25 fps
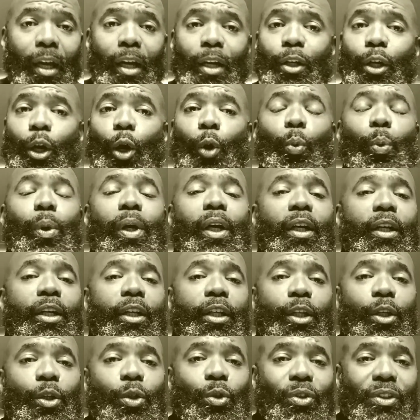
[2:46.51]
no, we're going to
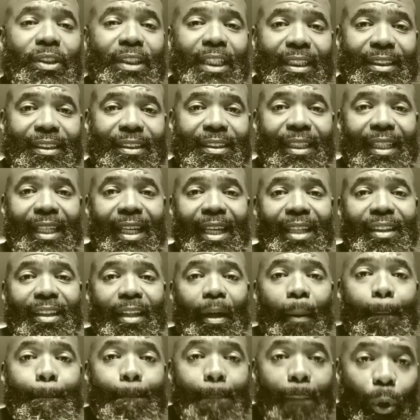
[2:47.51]
use this to get
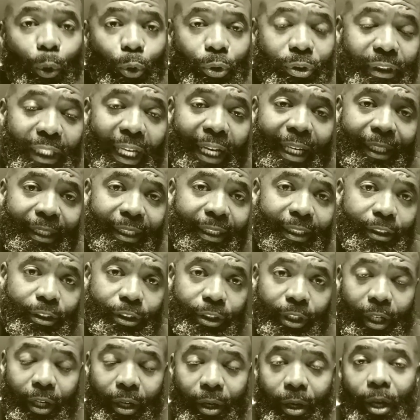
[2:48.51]
the most out of this
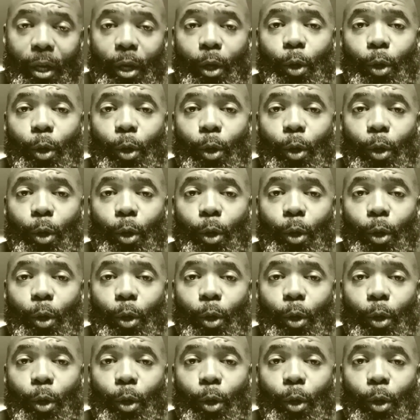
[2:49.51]
year.